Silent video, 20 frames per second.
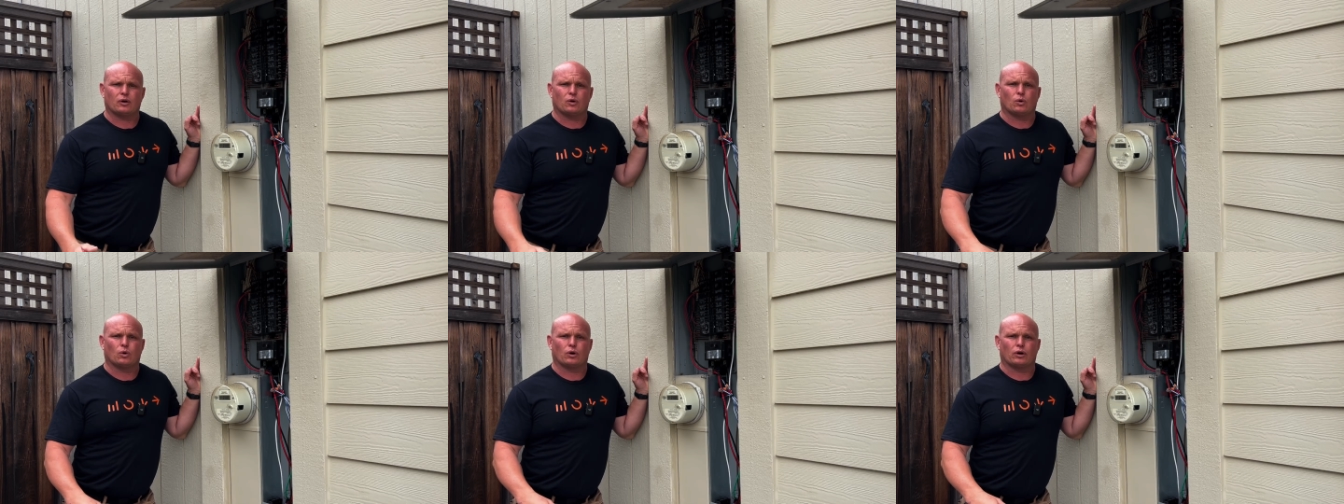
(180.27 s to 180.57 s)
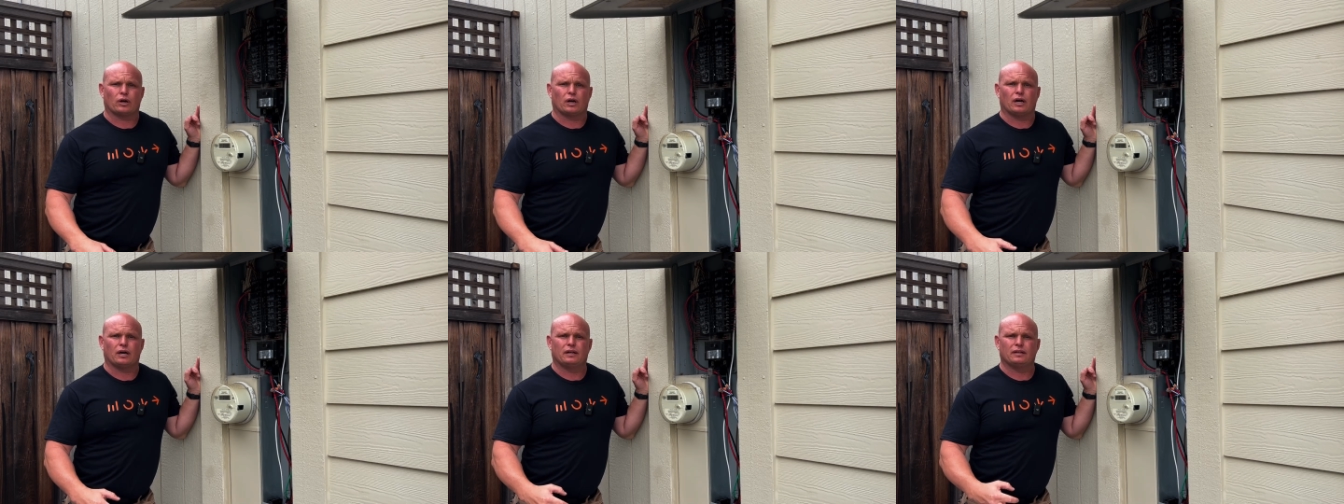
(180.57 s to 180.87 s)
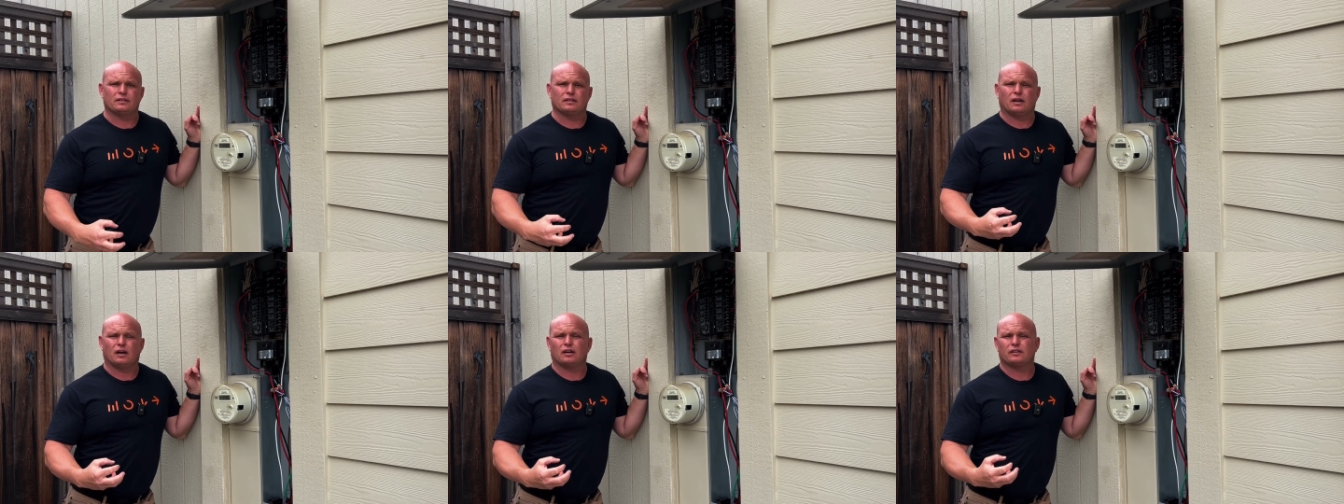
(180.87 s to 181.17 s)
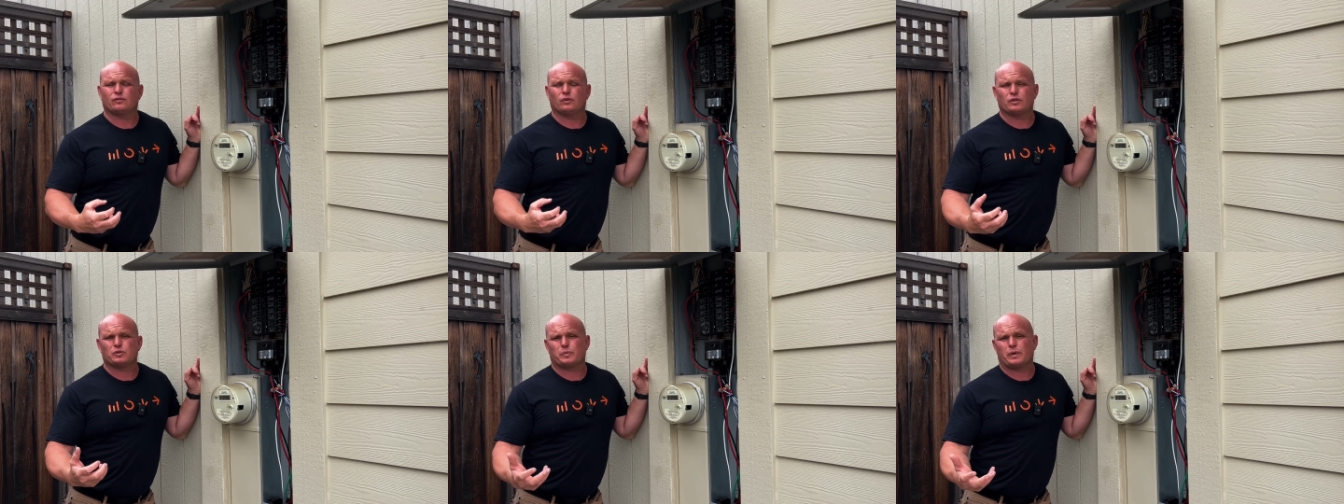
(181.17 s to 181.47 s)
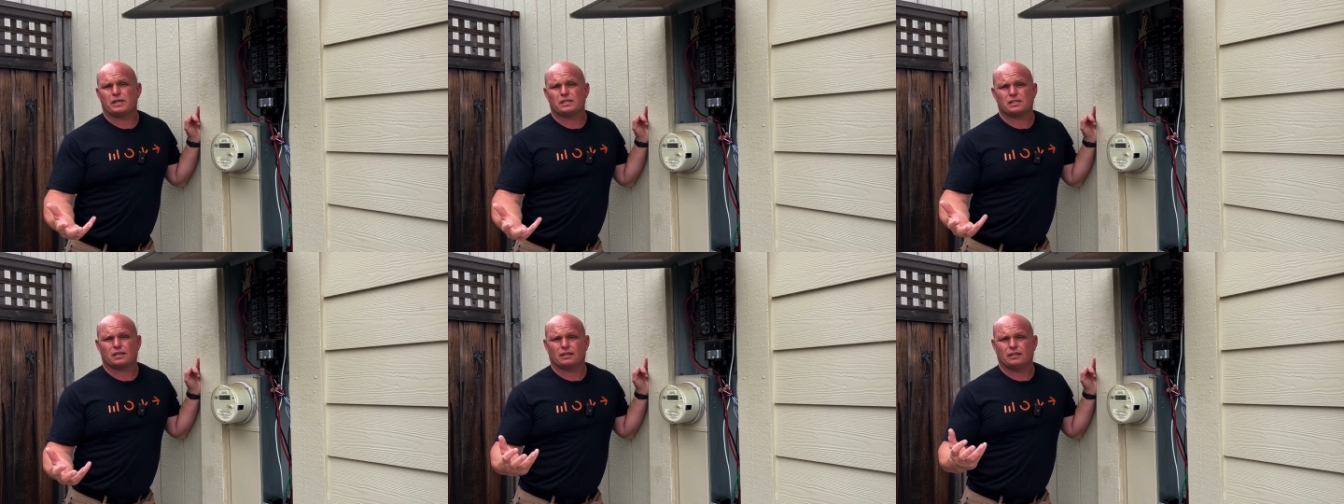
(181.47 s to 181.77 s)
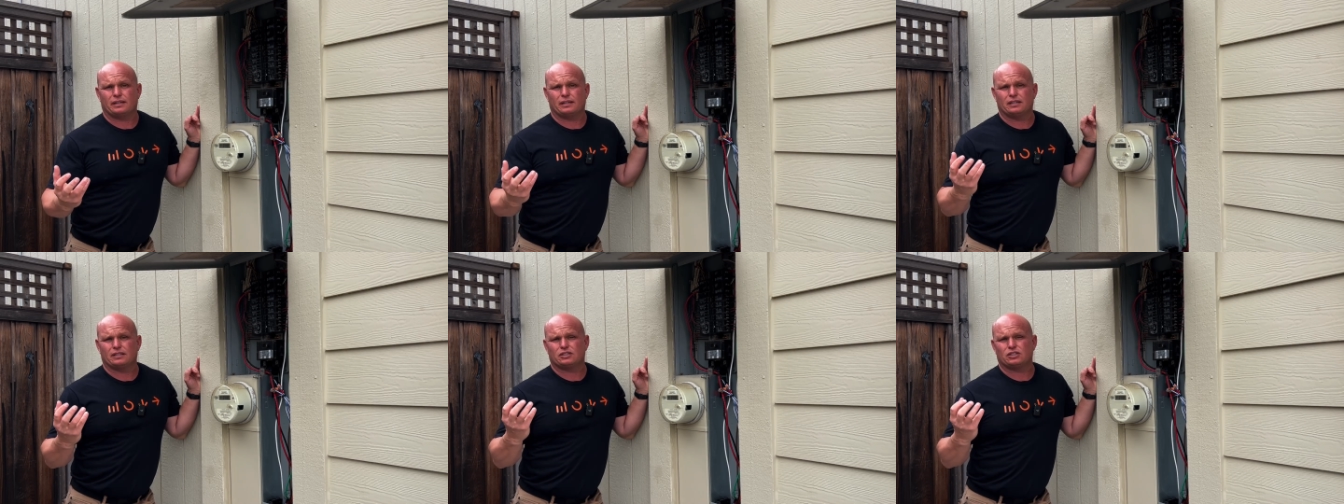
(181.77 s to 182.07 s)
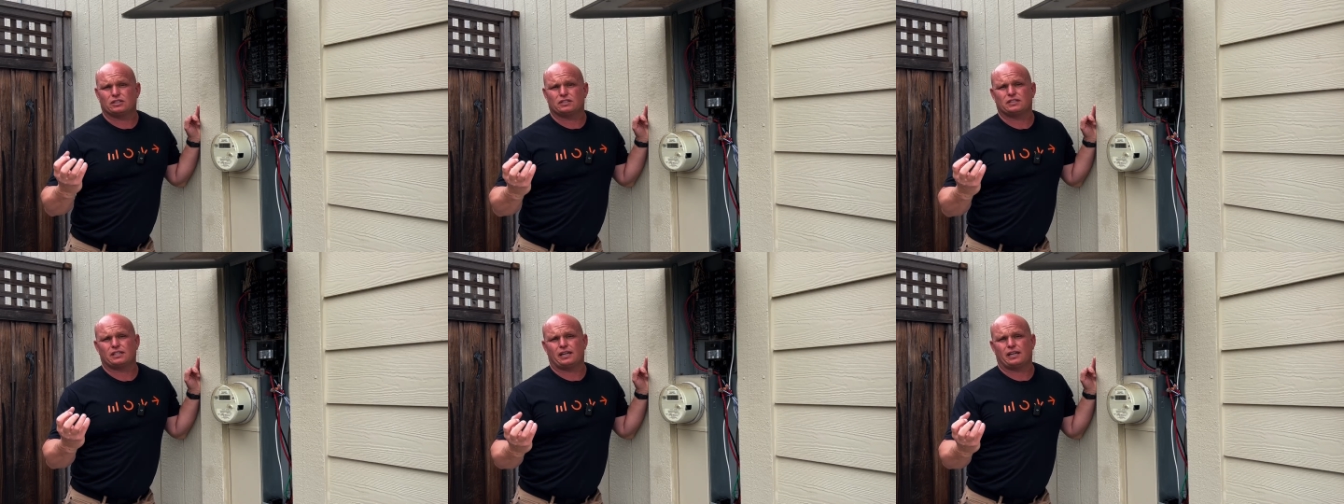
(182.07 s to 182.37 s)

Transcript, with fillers: or uh, Envoys basically, let's just